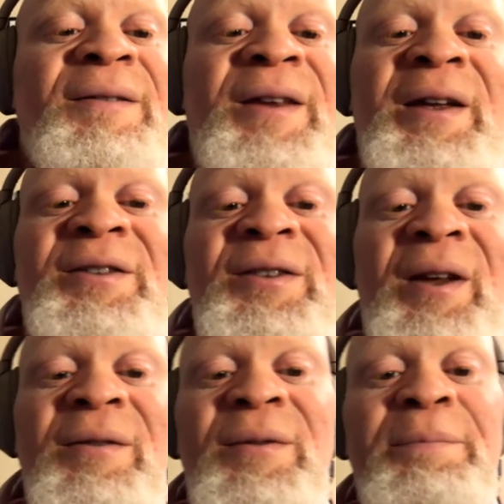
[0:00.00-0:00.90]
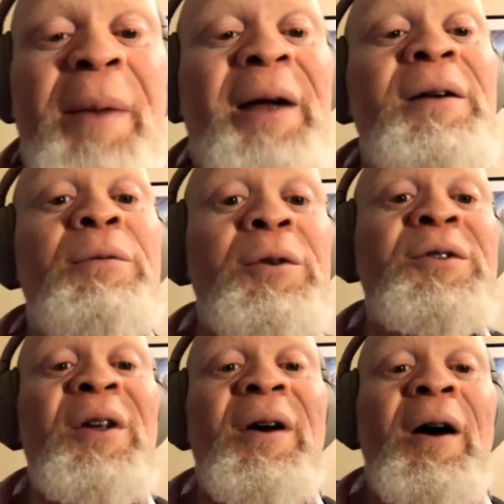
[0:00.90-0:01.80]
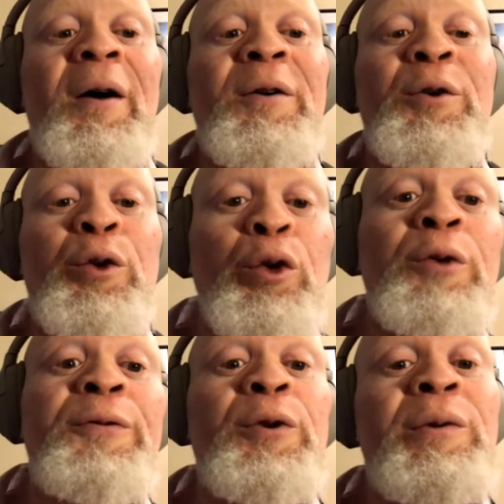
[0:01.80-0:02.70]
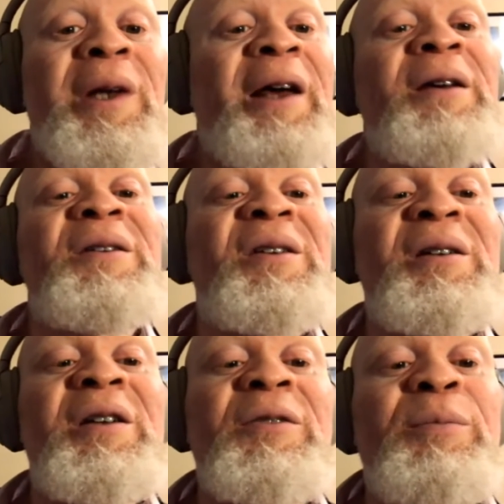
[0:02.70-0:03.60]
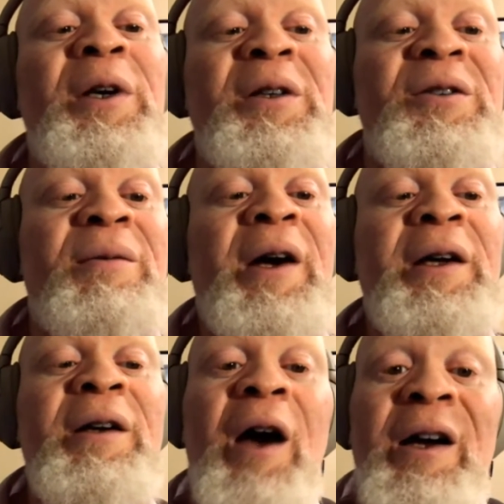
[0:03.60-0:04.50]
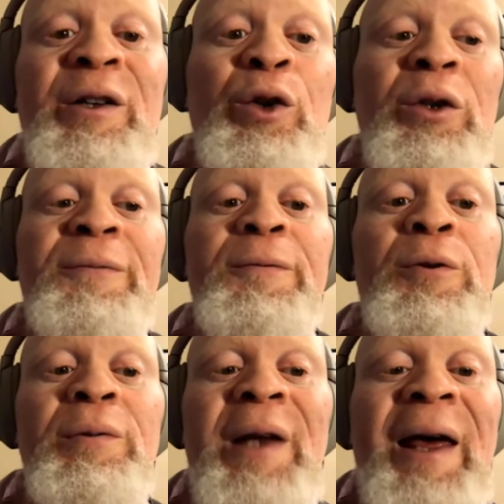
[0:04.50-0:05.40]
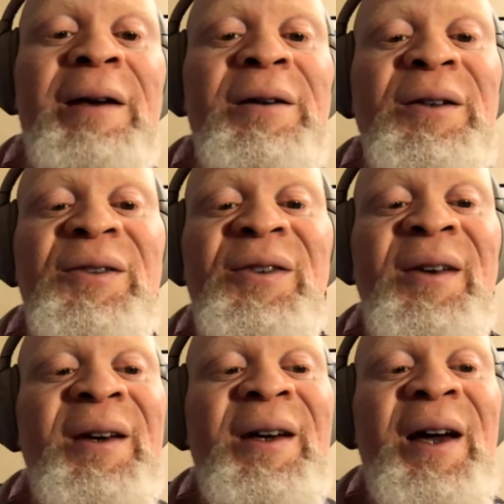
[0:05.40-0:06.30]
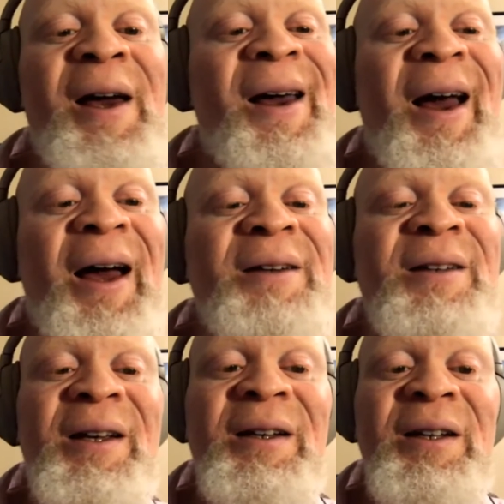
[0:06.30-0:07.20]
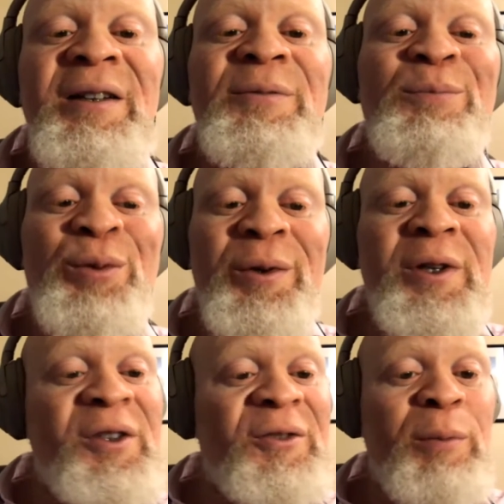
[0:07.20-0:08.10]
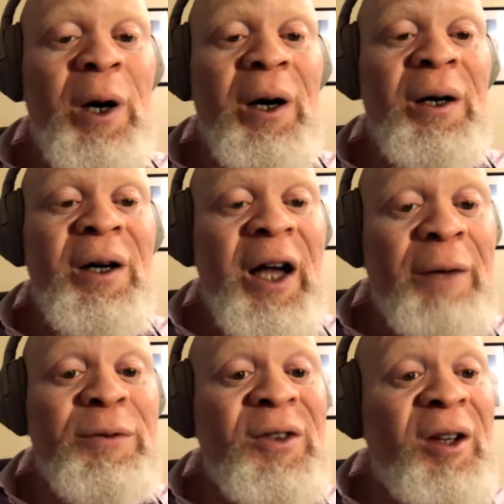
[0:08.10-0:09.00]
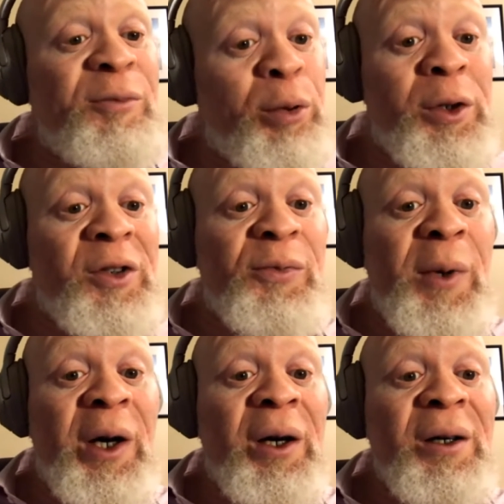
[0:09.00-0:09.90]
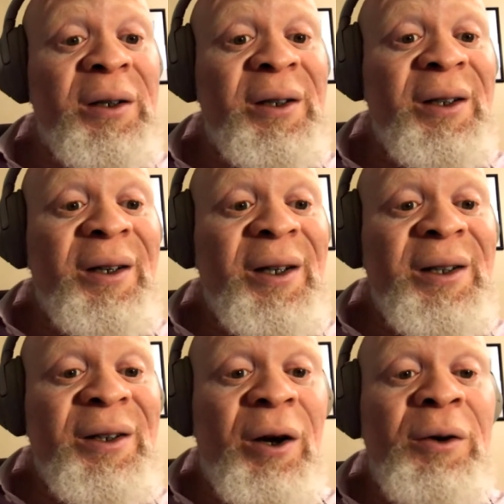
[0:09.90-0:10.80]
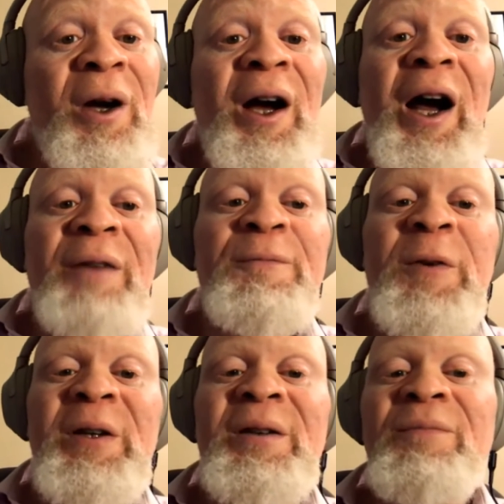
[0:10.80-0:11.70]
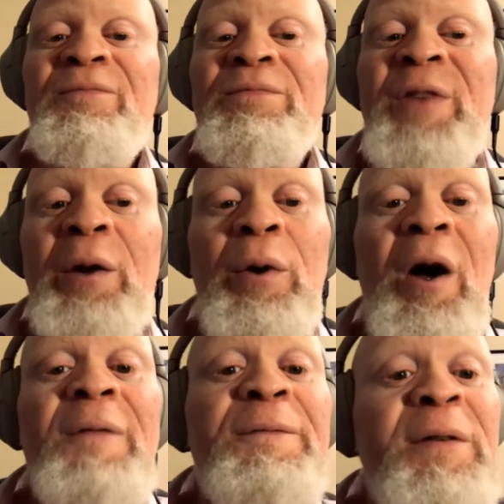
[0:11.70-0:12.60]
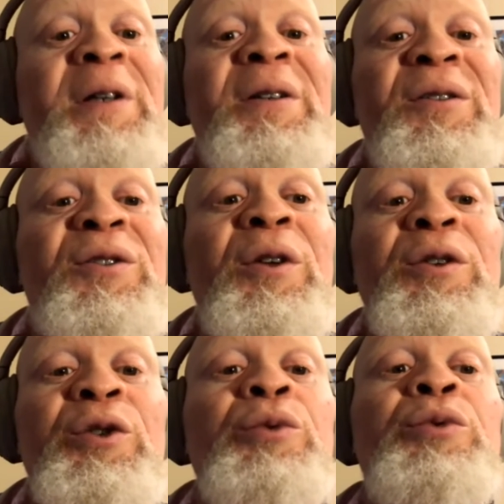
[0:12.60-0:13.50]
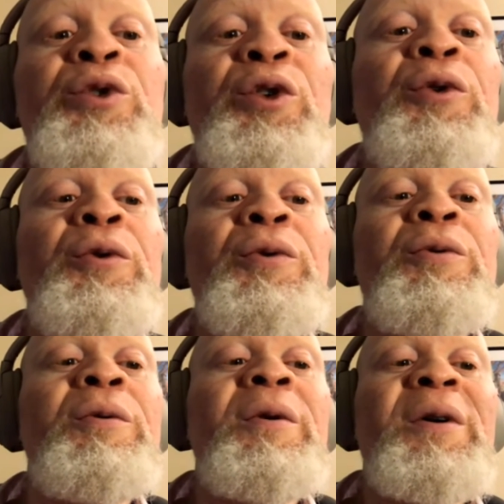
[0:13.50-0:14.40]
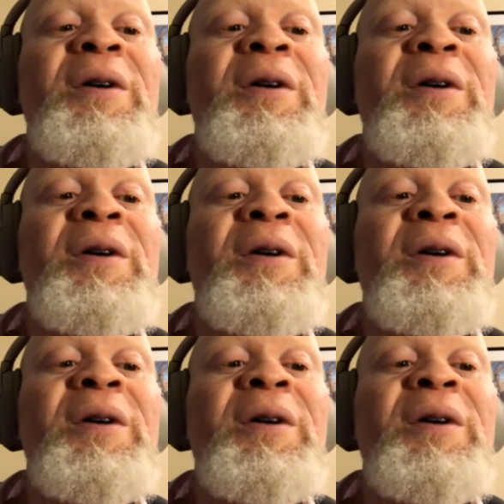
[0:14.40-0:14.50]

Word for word: this, man, there is a good few layers in this piece, right? A good few layers. And it is pretty smart. I have to say, it's pretty smart. You know, I think there are things that you do,